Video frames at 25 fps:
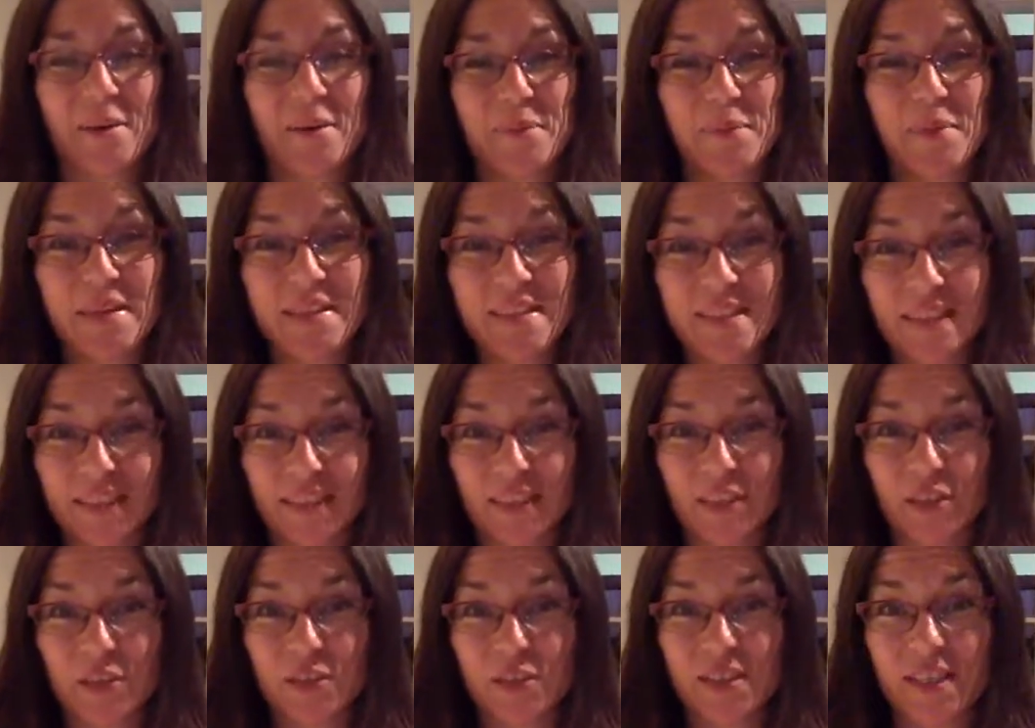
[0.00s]

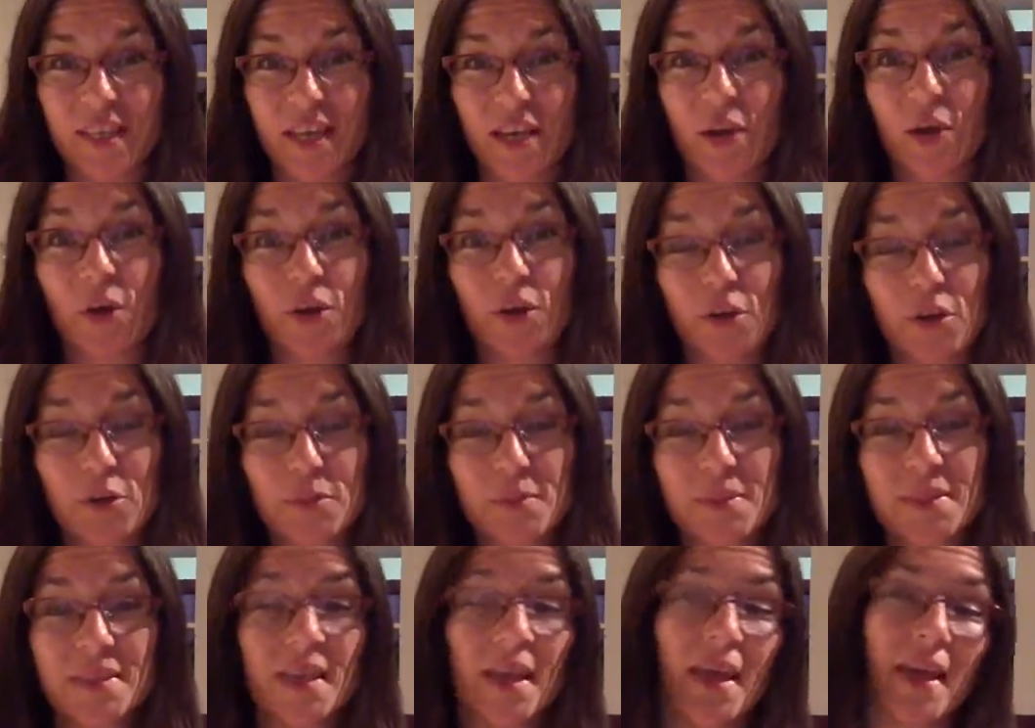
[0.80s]
Basically, you take
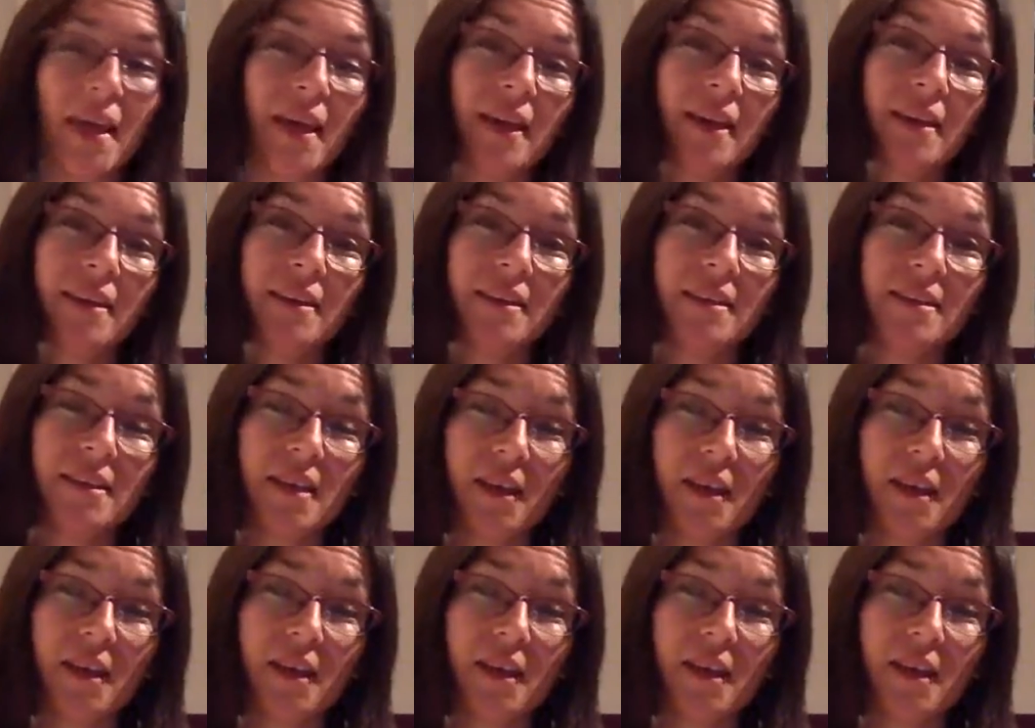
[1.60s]
herbs and